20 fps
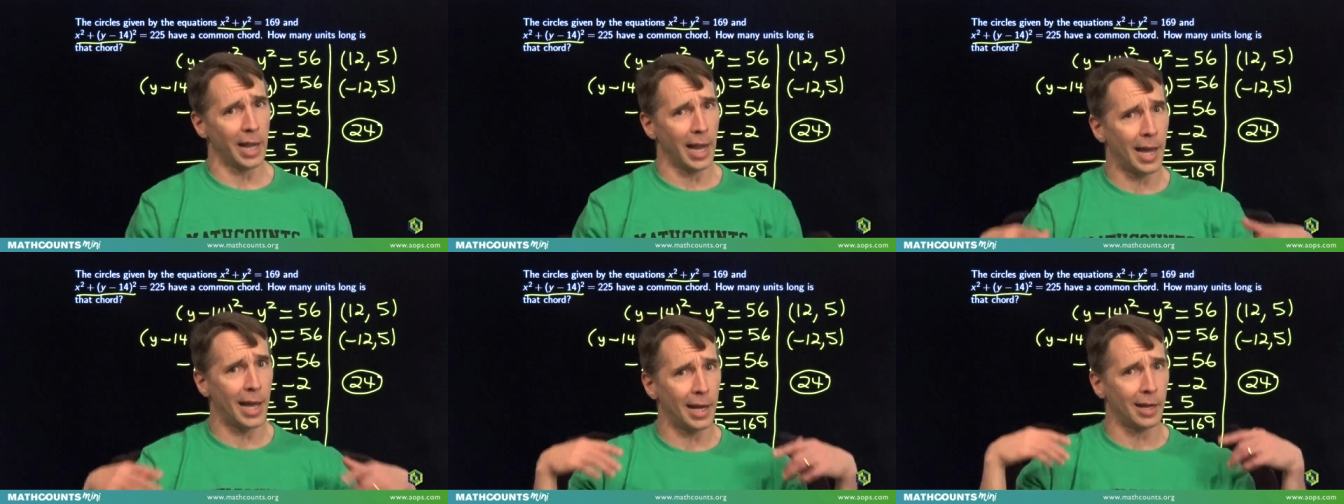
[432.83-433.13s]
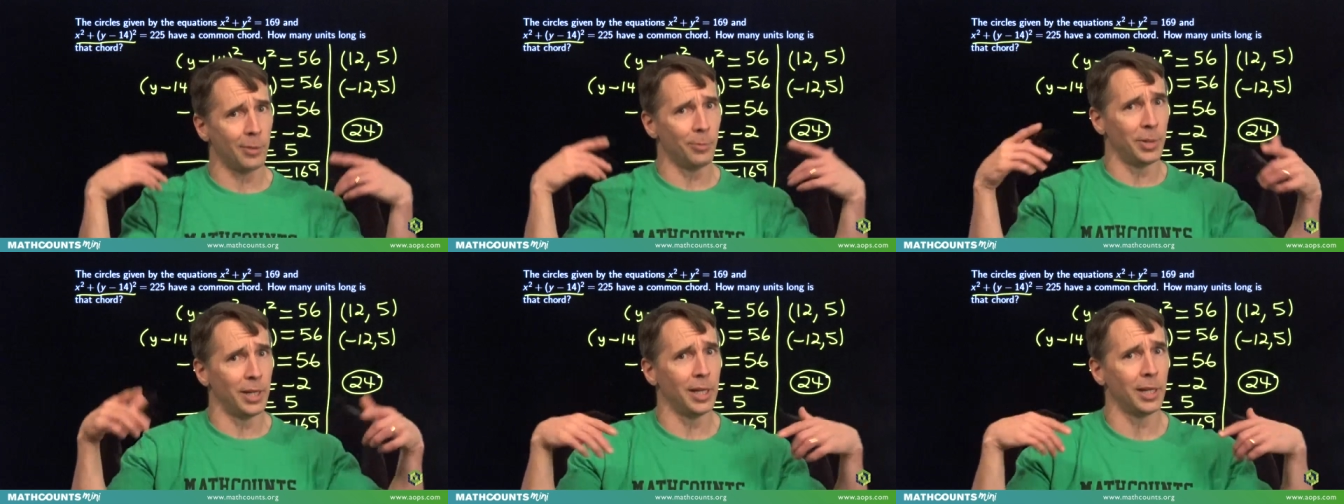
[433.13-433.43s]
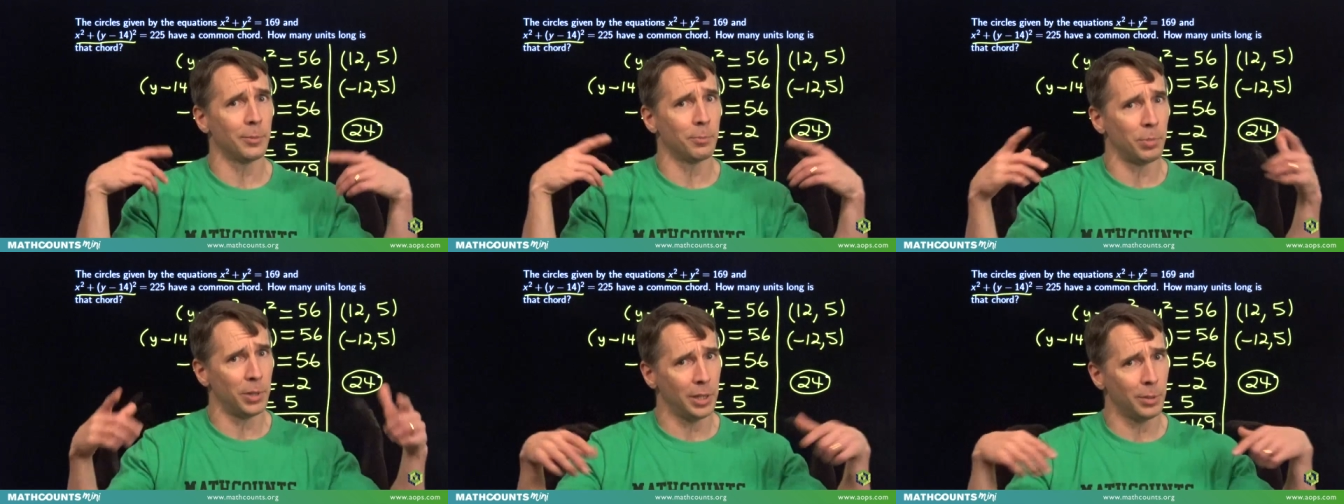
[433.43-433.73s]
how to
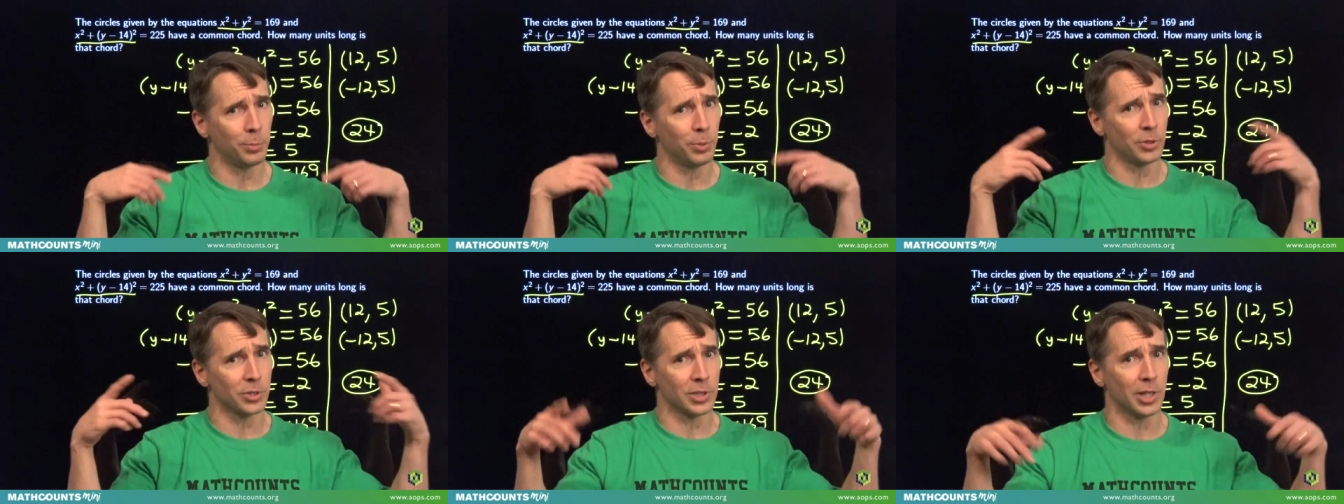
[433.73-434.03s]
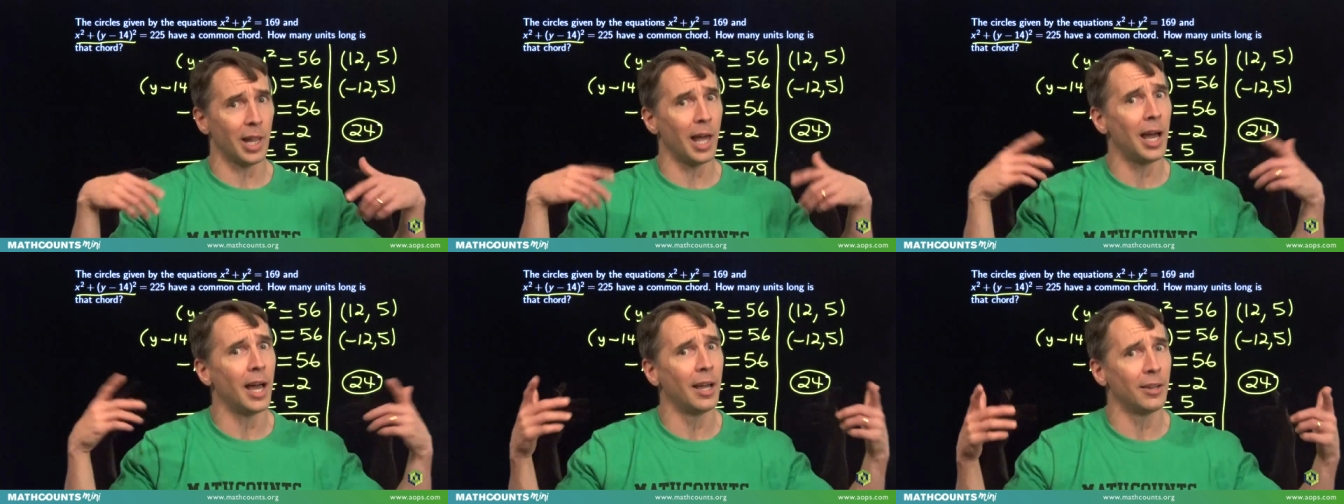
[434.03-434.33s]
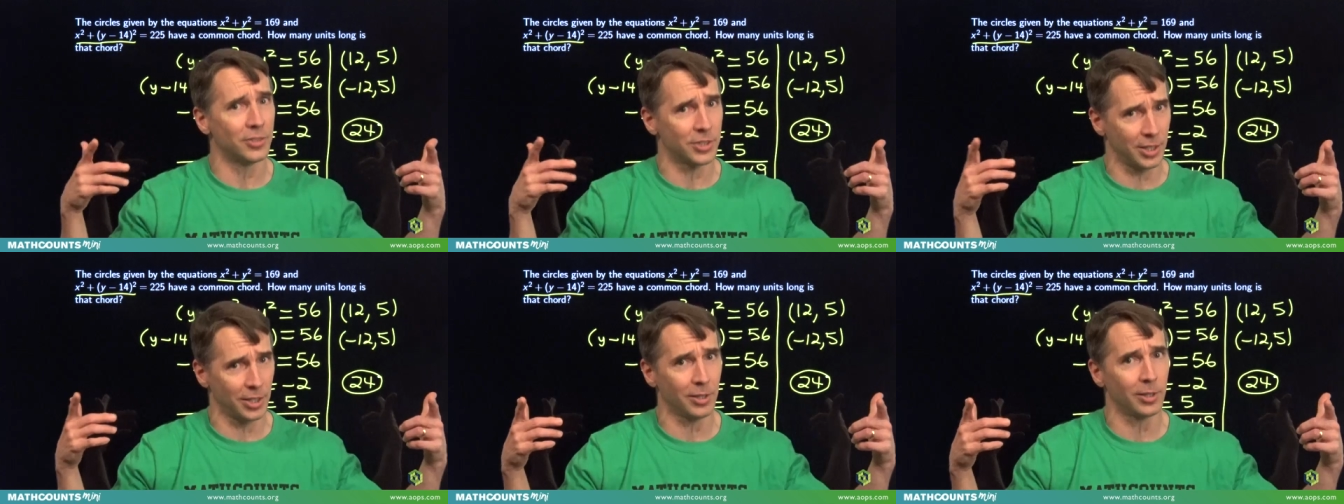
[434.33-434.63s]
make people's
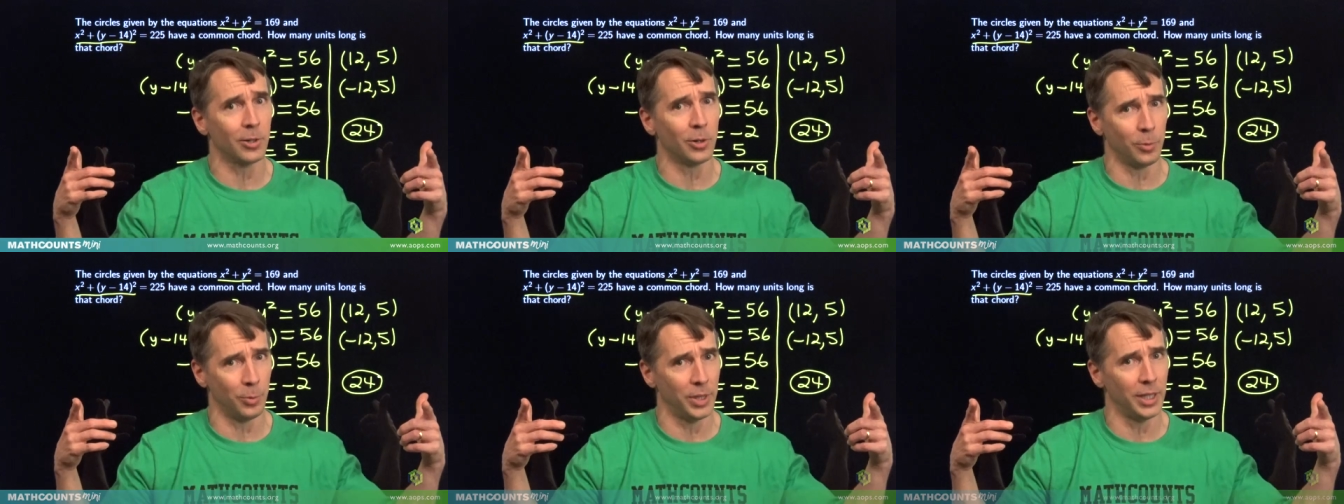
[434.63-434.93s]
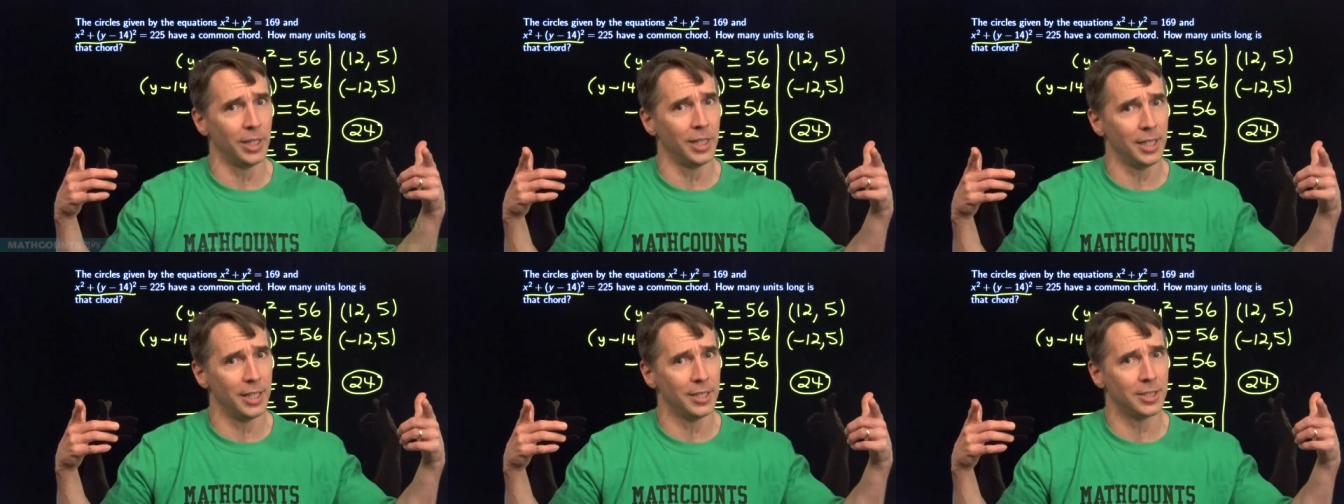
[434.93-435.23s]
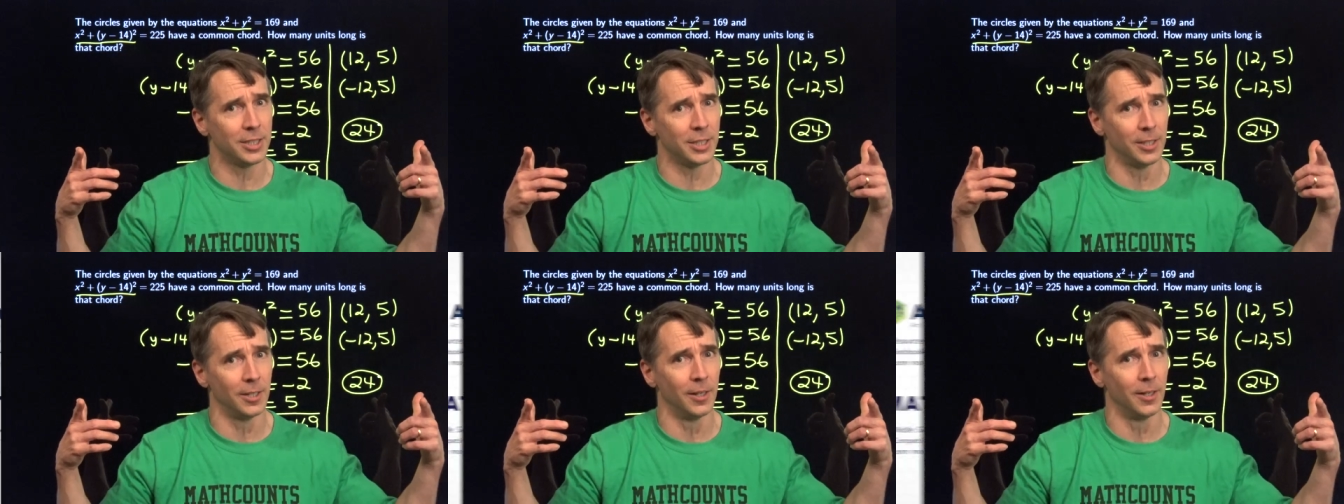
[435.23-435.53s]
lives a little bit
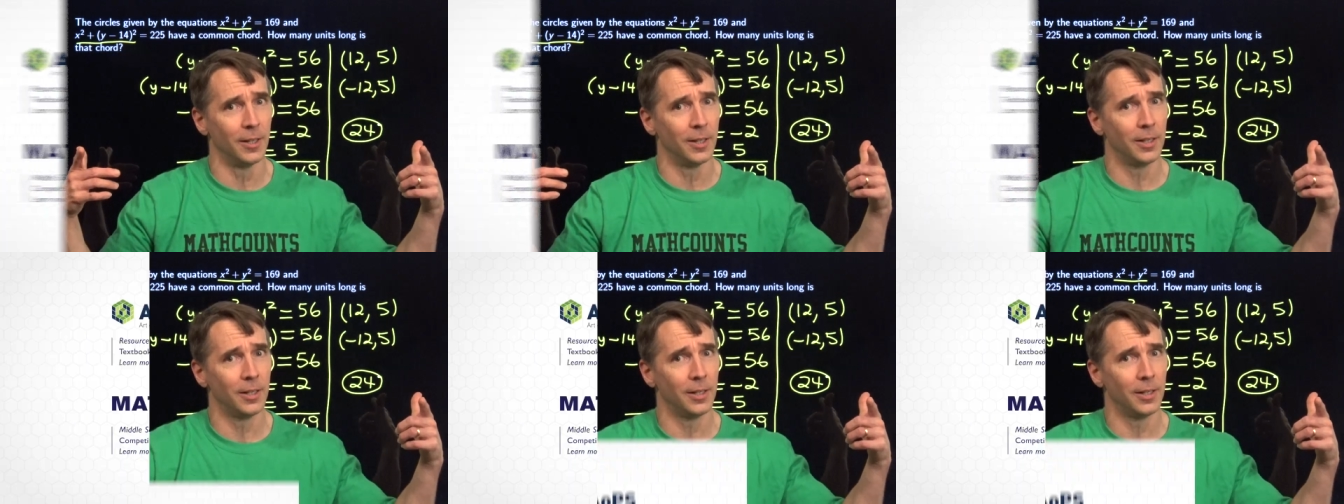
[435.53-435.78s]
easier.